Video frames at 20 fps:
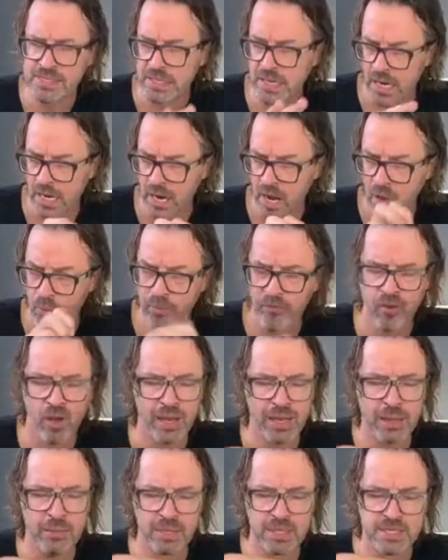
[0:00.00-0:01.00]
and I know we've got
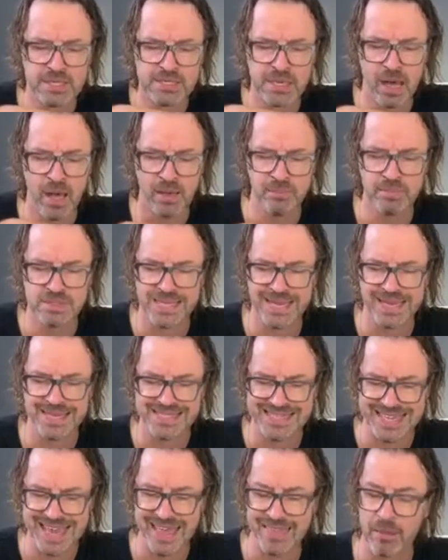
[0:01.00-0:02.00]
limited time
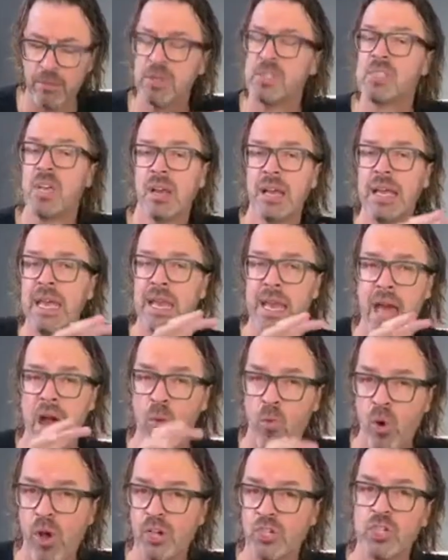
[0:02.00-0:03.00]
together, but certainly in our
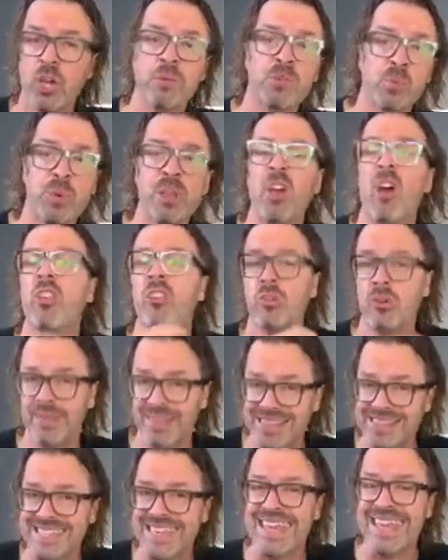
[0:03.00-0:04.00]
workshops, we go through
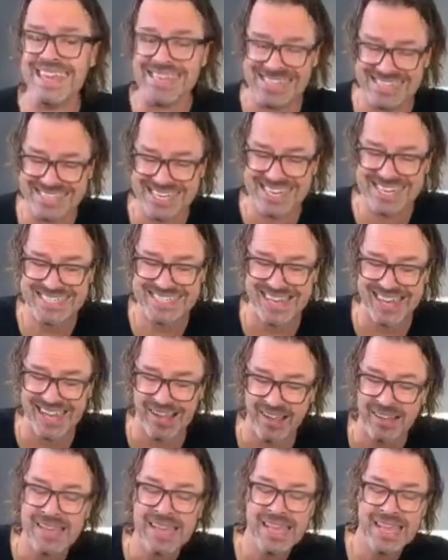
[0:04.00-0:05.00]
this in
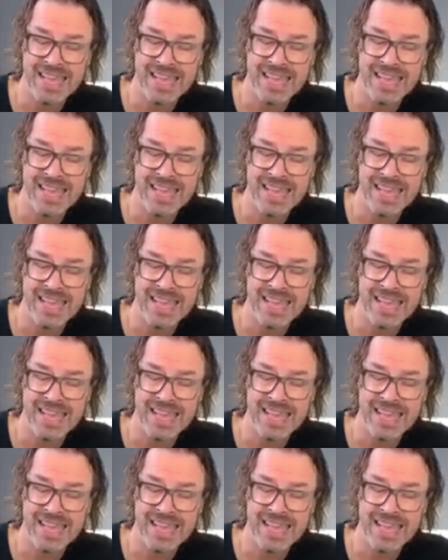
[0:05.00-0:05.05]
detail